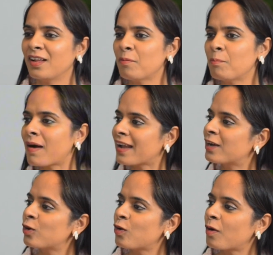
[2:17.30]

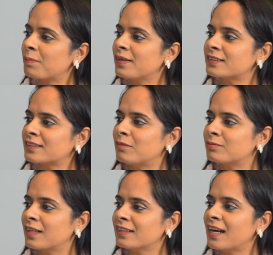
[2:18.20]
Microcopy is
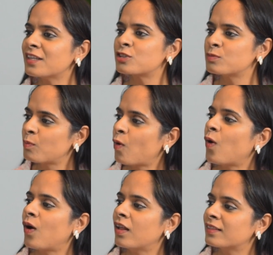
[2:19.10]
something that a
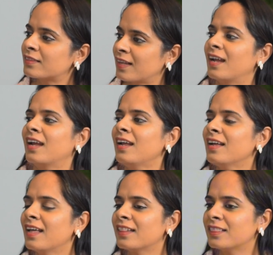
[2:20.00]
small thing,
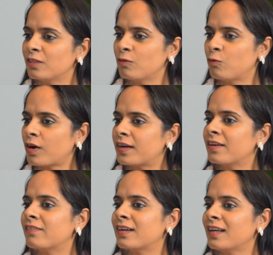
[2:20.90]

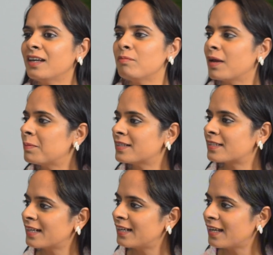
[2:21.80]
whatever it may be,
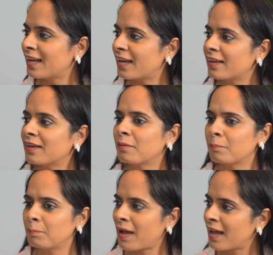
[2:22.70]
CTA,
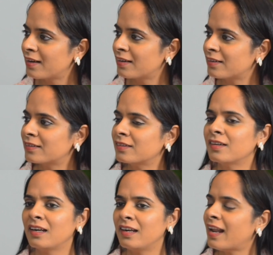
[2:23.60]
banner,
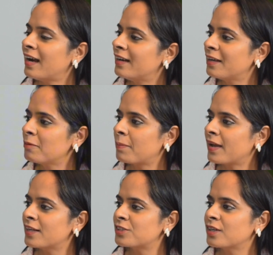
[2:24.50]
landing
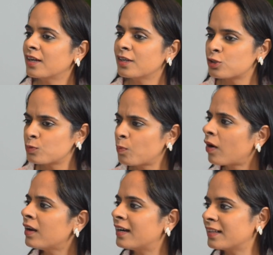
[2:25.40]
page,
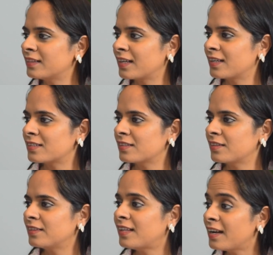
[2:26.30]
small little things.
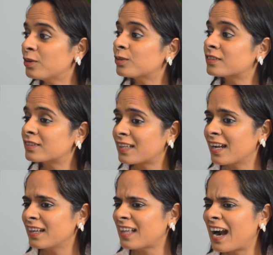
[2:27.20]
Then you
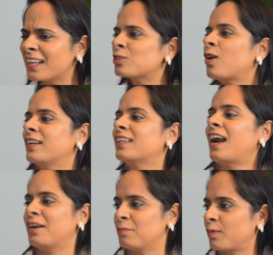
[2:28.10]
think that is not
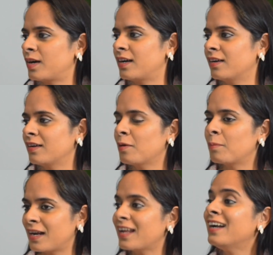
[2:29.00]
that important,
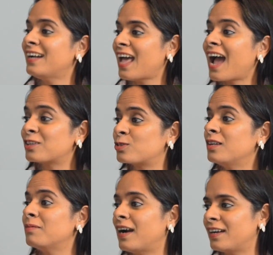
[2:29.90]
but it
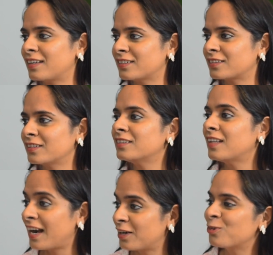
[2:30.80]
actually matters.
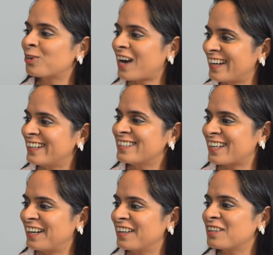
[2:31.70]
That you rightly
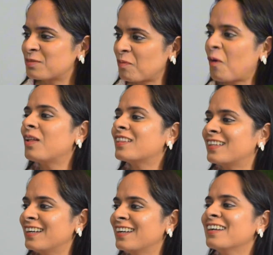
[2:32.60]
said, small
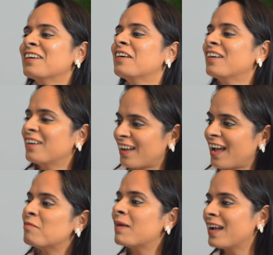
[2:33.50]
thing
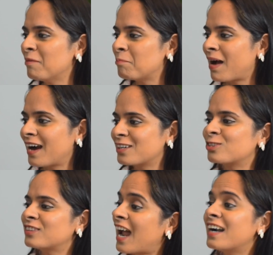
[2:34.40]
and big impact.
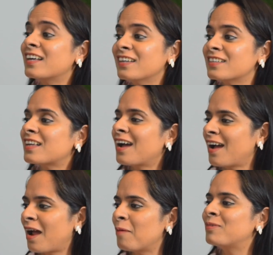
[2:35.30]
So that is an
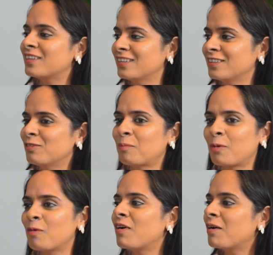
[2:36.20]
apt
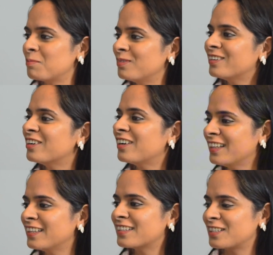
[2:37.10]
proverb
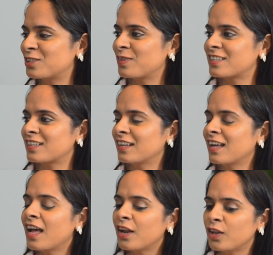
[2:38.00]
in this situation.
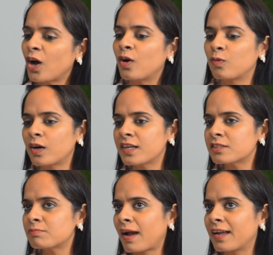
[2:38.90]
Now, what
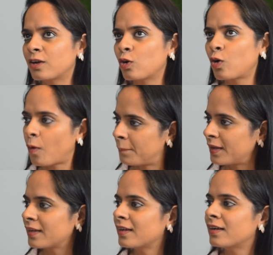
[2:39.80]
is microcopy?